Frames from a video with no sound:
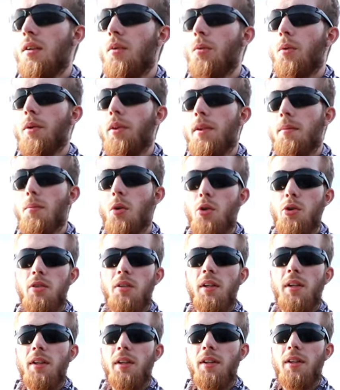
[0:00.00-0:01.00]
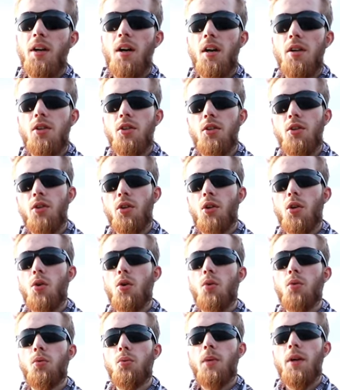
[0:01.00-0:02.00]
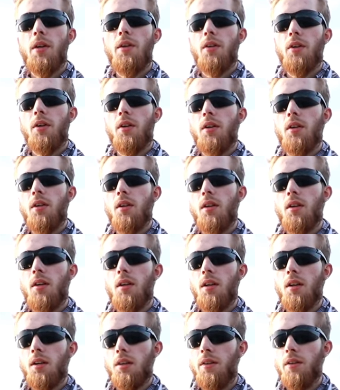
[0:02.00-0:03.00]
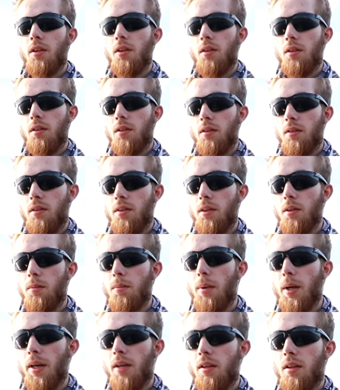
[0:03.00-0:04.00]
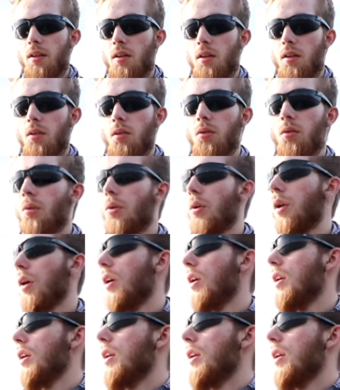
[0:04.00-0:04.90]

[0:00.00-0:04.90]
where they most likely are during the cold weather, they'll bite our lure.